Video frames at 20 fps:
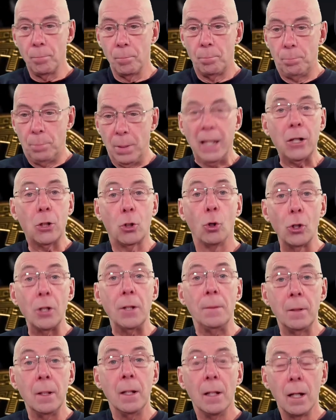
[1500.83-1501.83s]

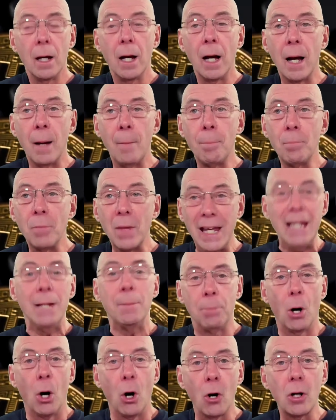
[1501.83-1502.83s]
Bitcoin
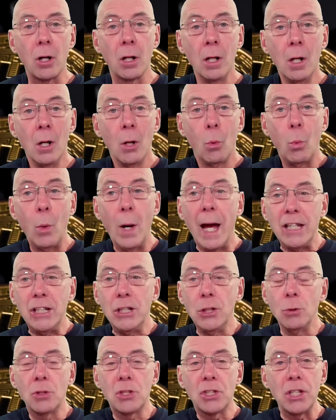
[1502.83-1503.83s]
epoch, where
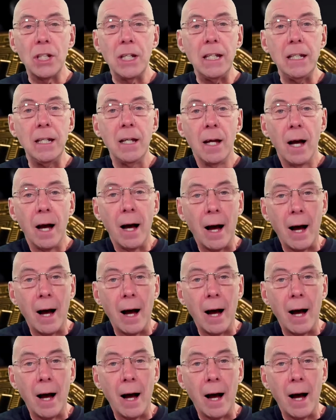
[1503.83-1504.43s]
you see a